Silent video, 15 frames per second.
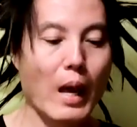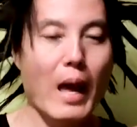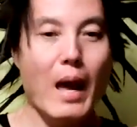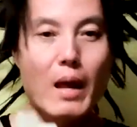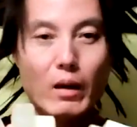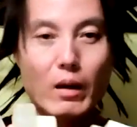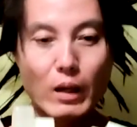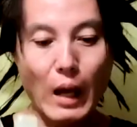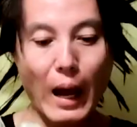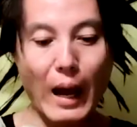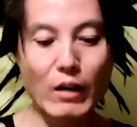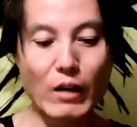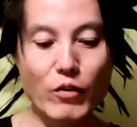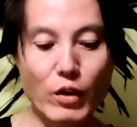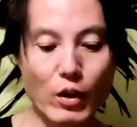And
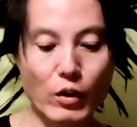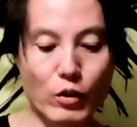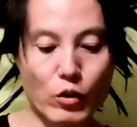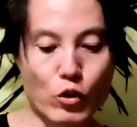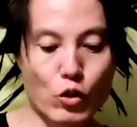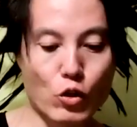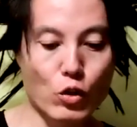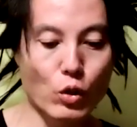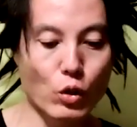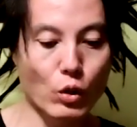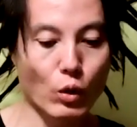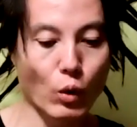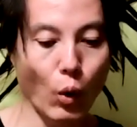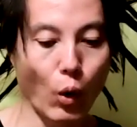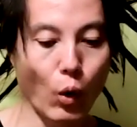out of here, there's
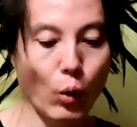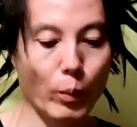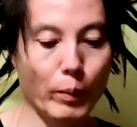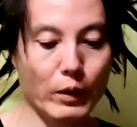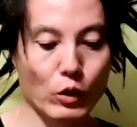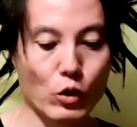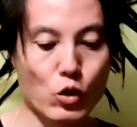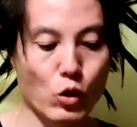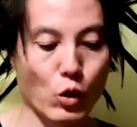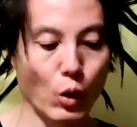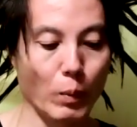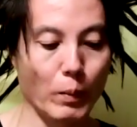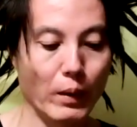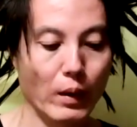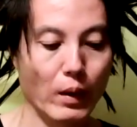2 oatmeal
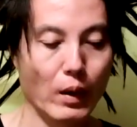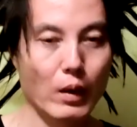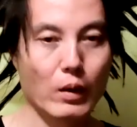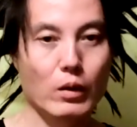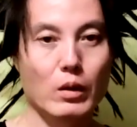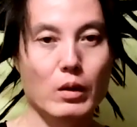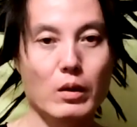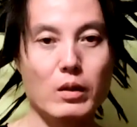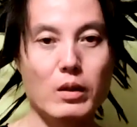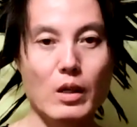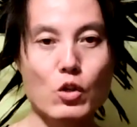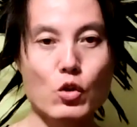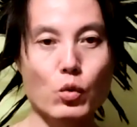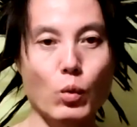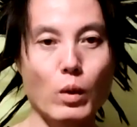soap.
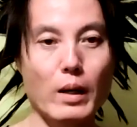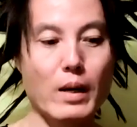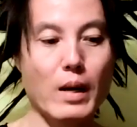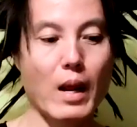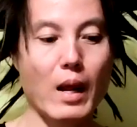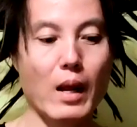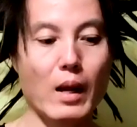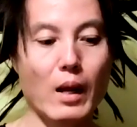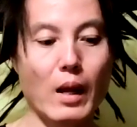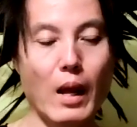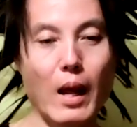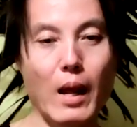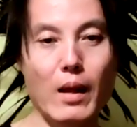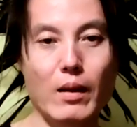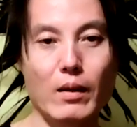This one
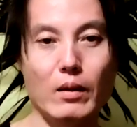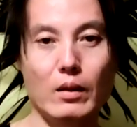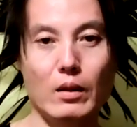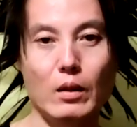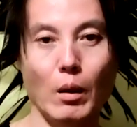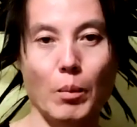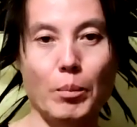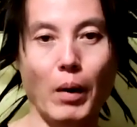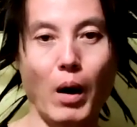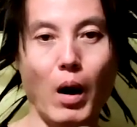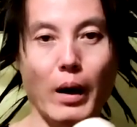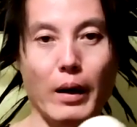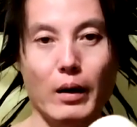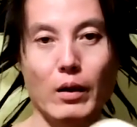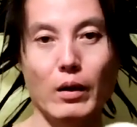and the
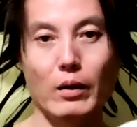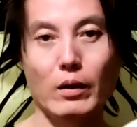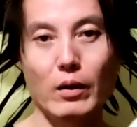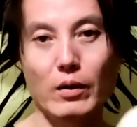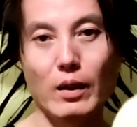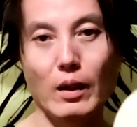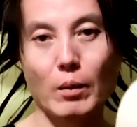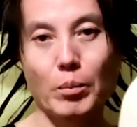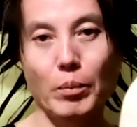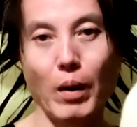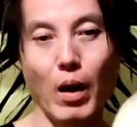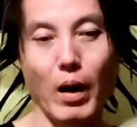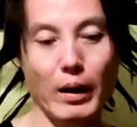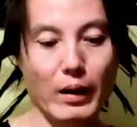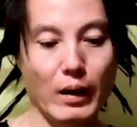bar, the thick
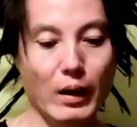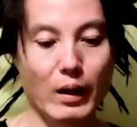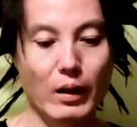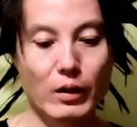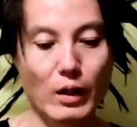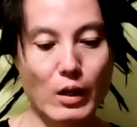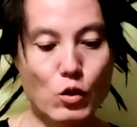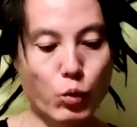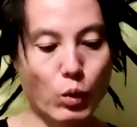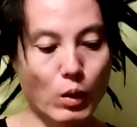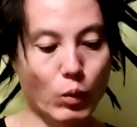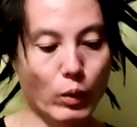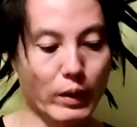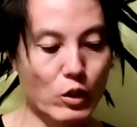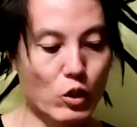bar. This
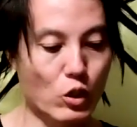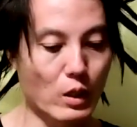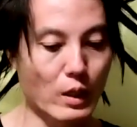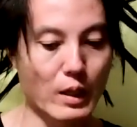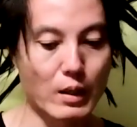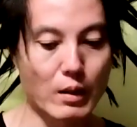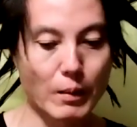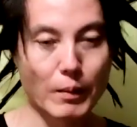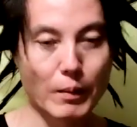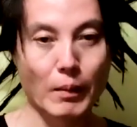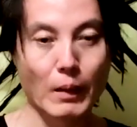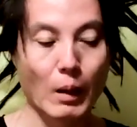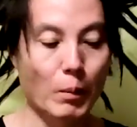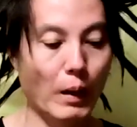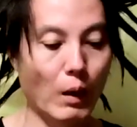one works good.
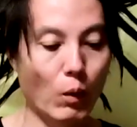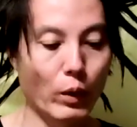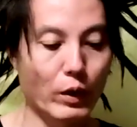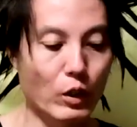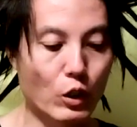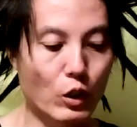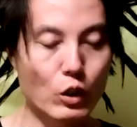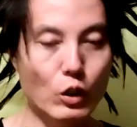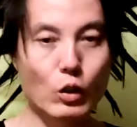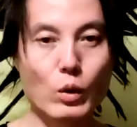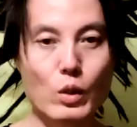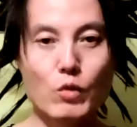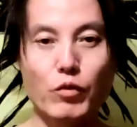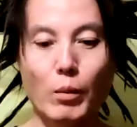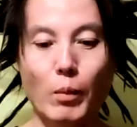But what you could do
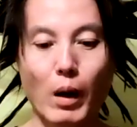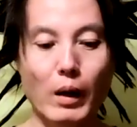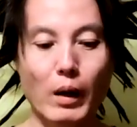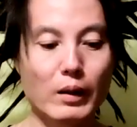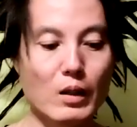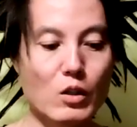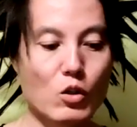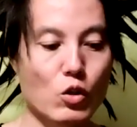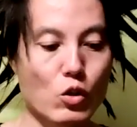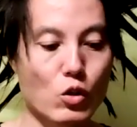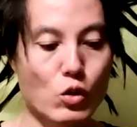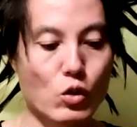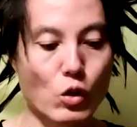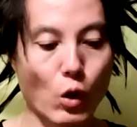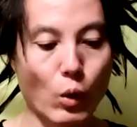is from all these
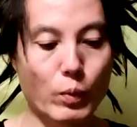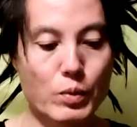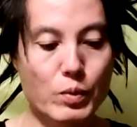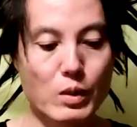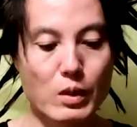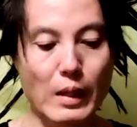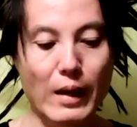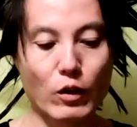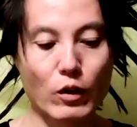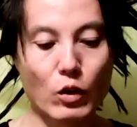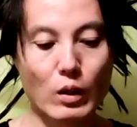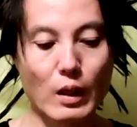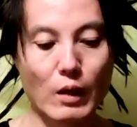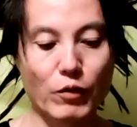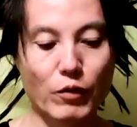soaps that you
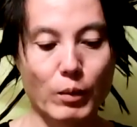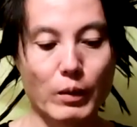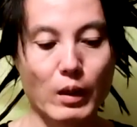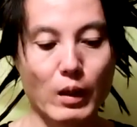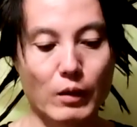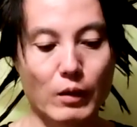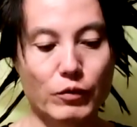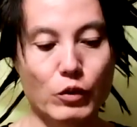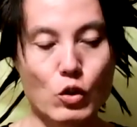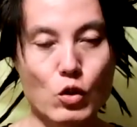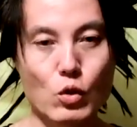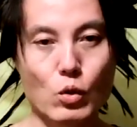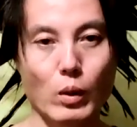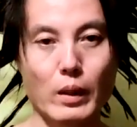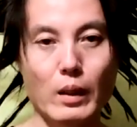get from the health food
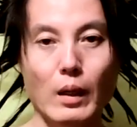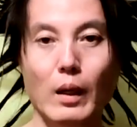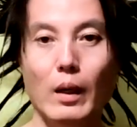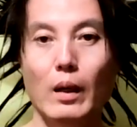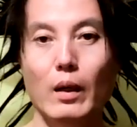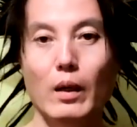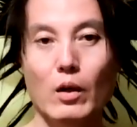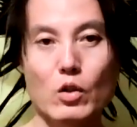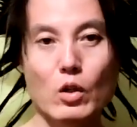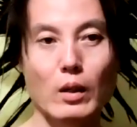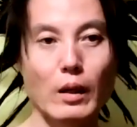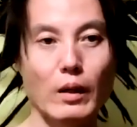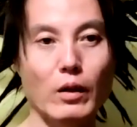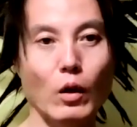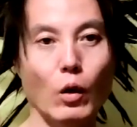store, here's
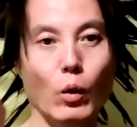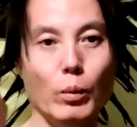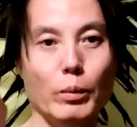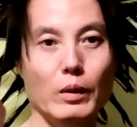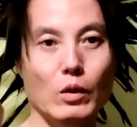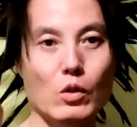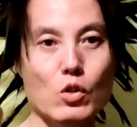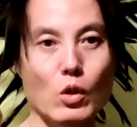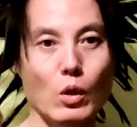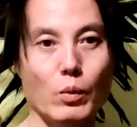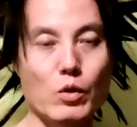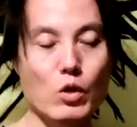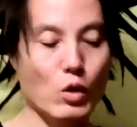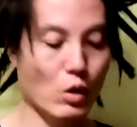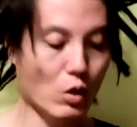another oatmeal soap
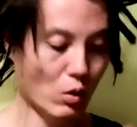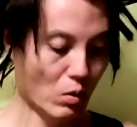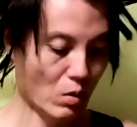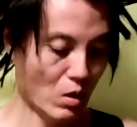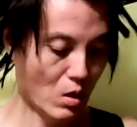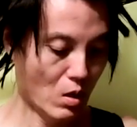too.